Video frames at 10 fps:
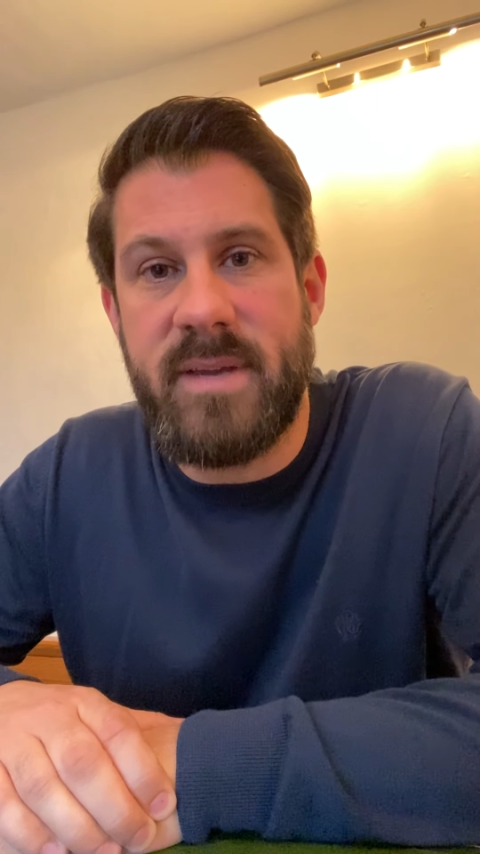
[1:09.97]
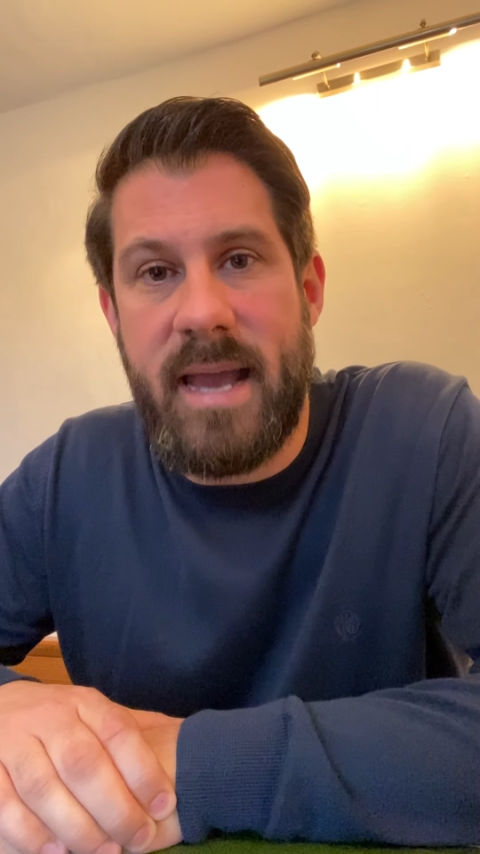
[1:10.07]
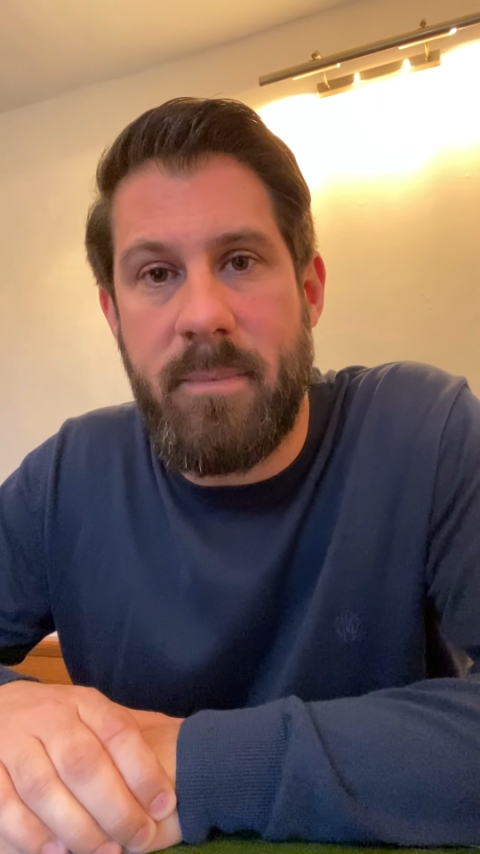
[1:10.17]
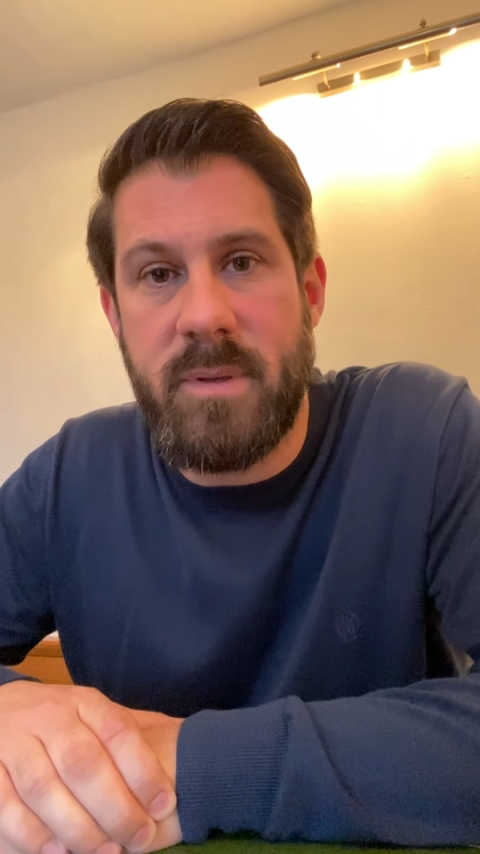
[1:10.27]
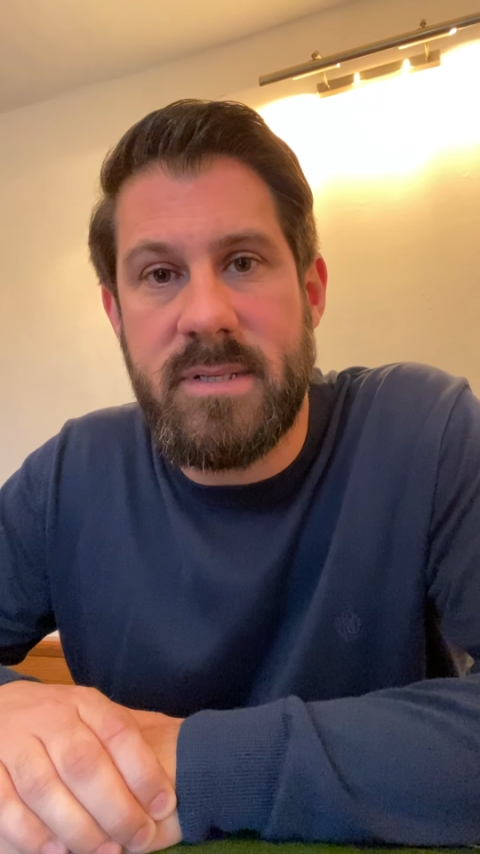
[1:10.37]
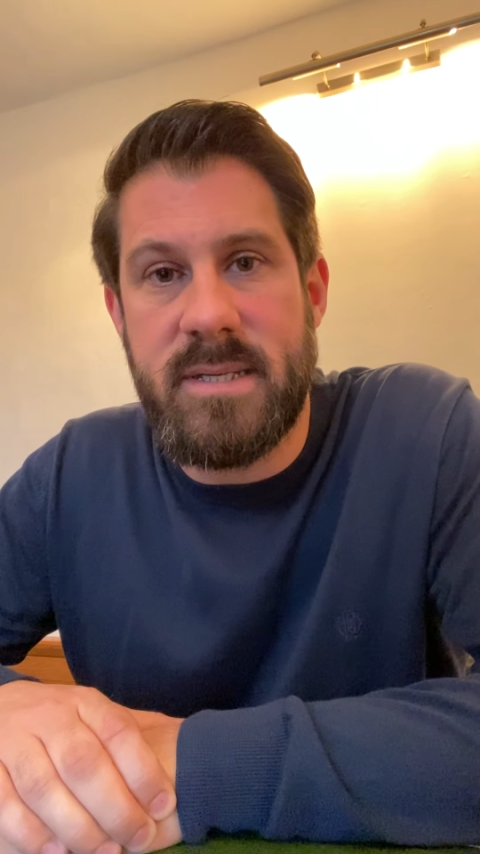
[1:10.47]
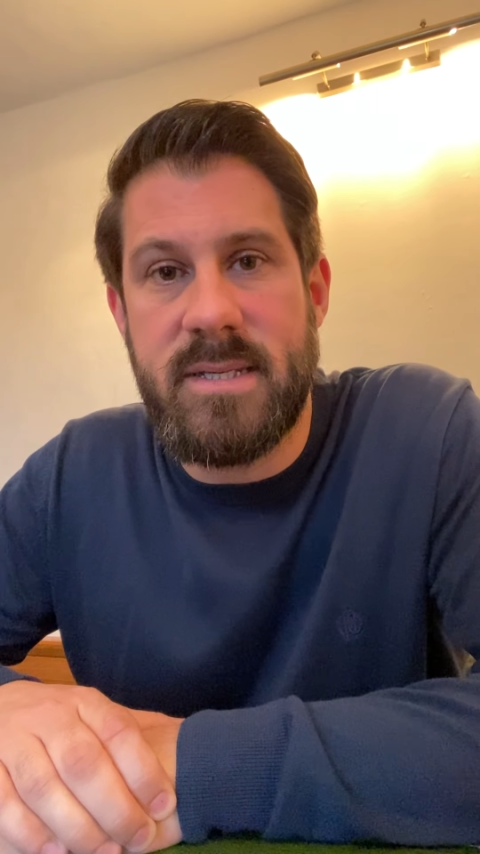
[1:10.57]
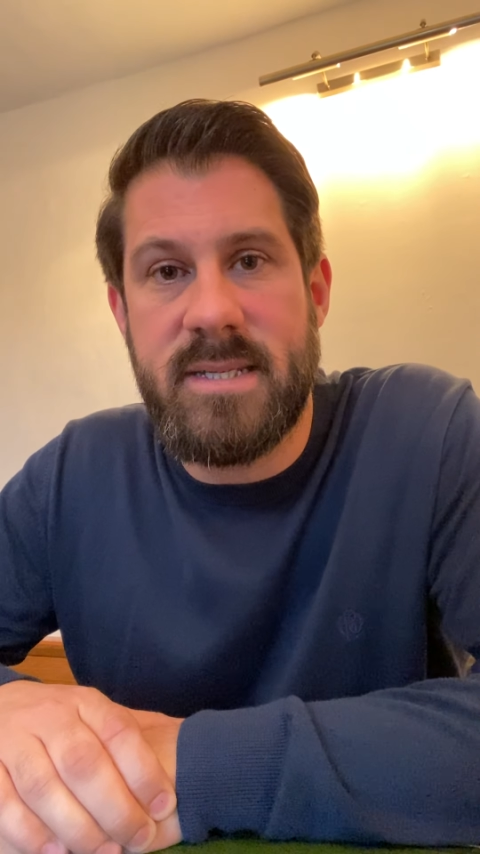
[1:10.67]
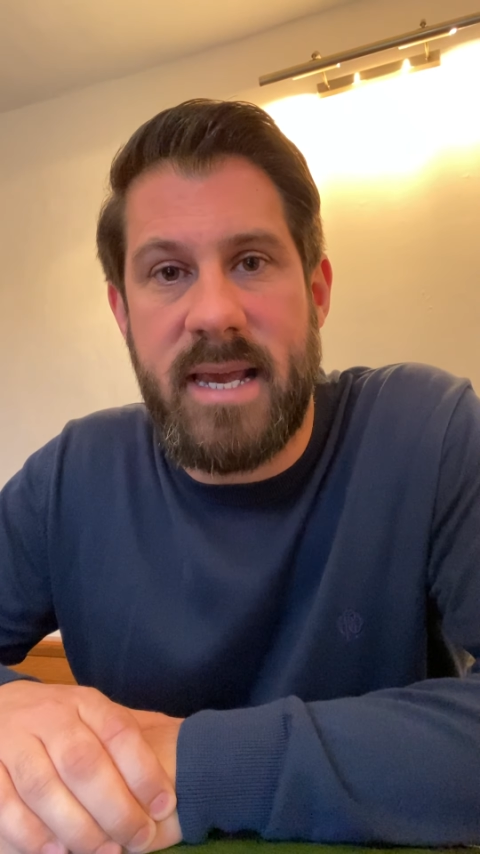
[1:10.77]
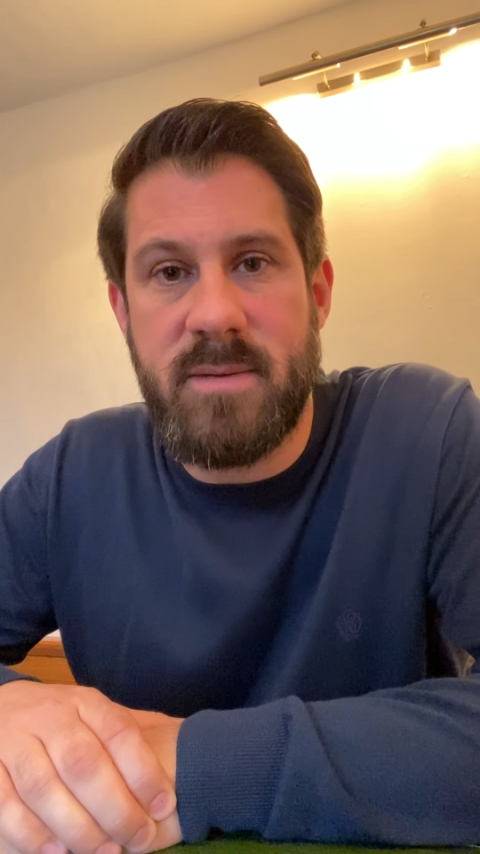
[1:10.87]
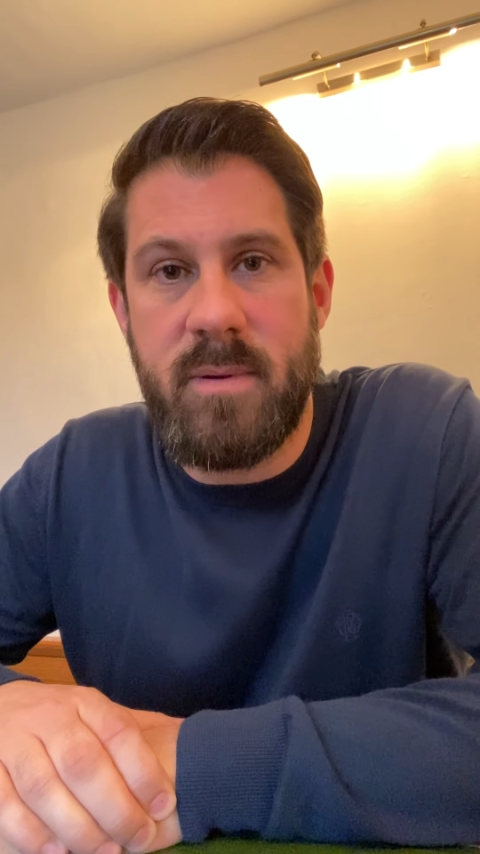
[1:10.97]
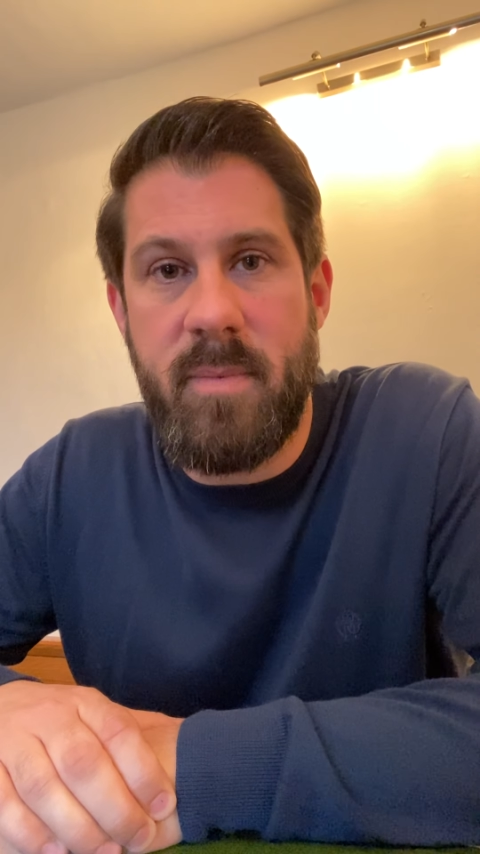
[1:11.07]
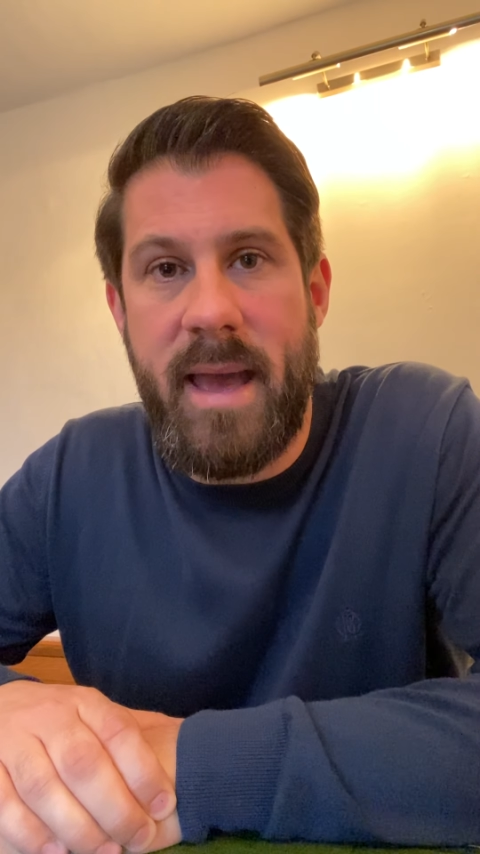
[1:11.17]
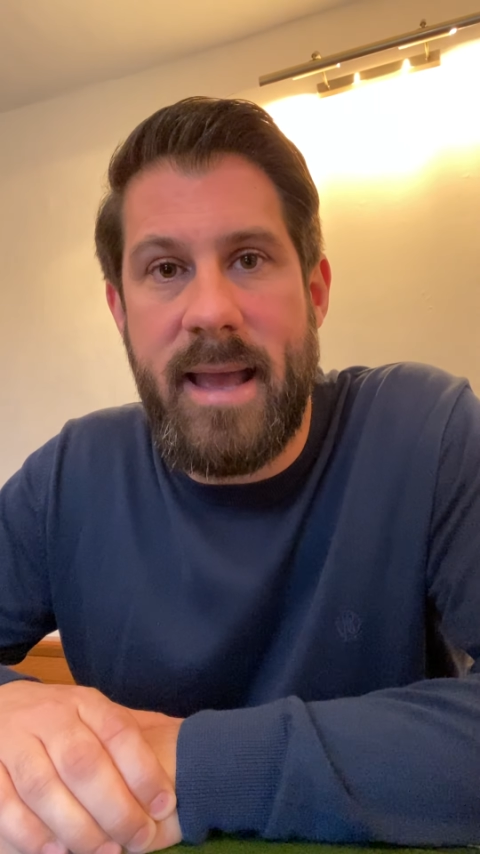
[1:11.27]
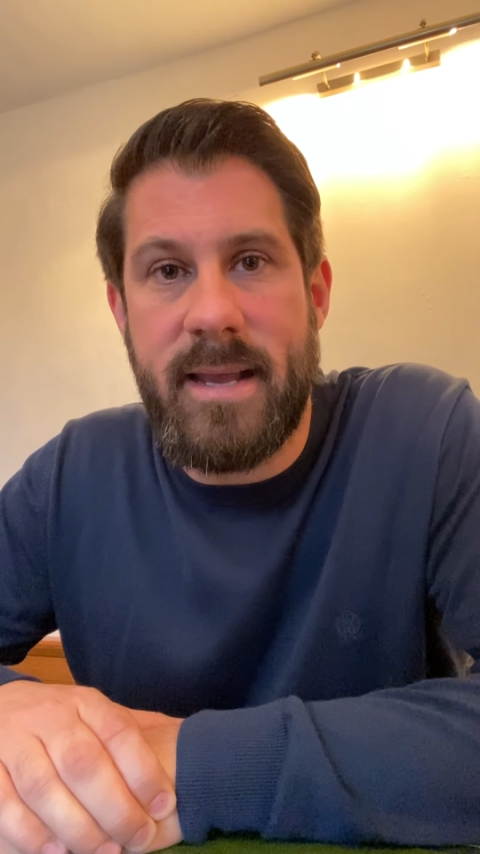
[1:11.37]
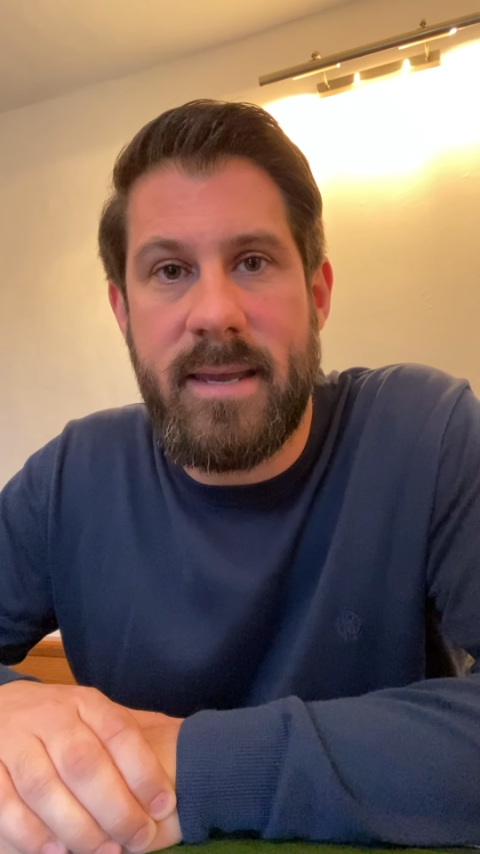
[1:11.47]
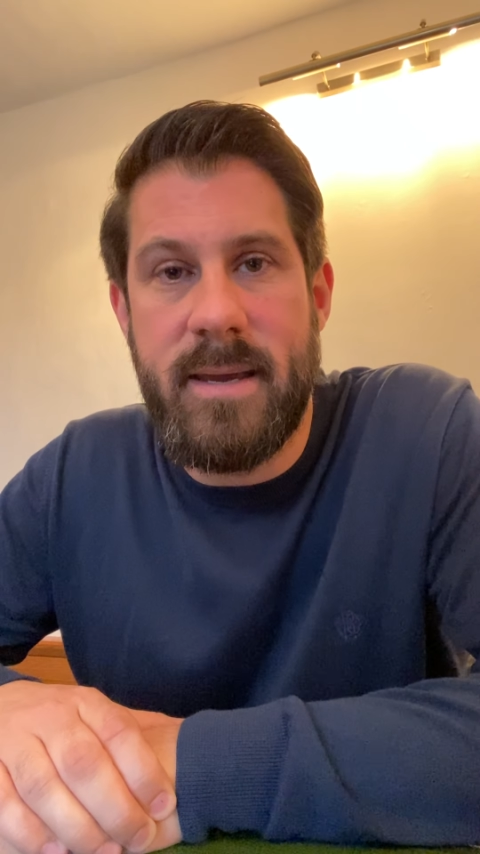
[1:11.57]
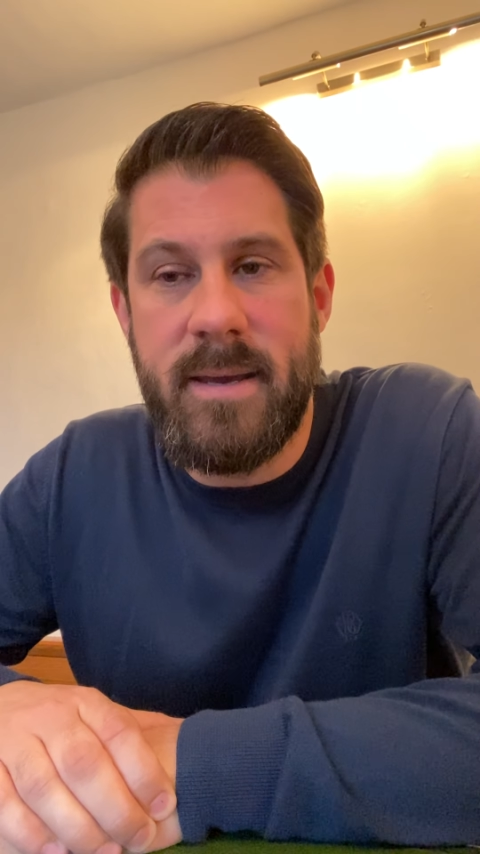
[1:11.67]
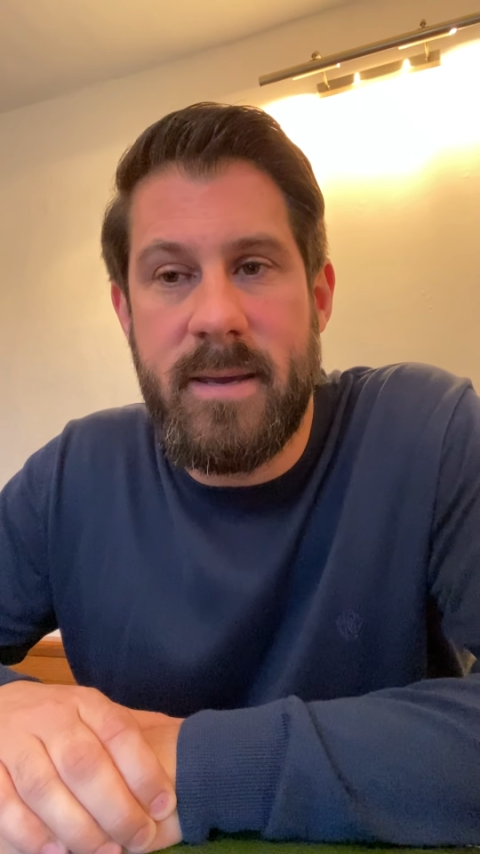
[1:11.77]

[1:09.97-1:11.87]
happens and sets me back.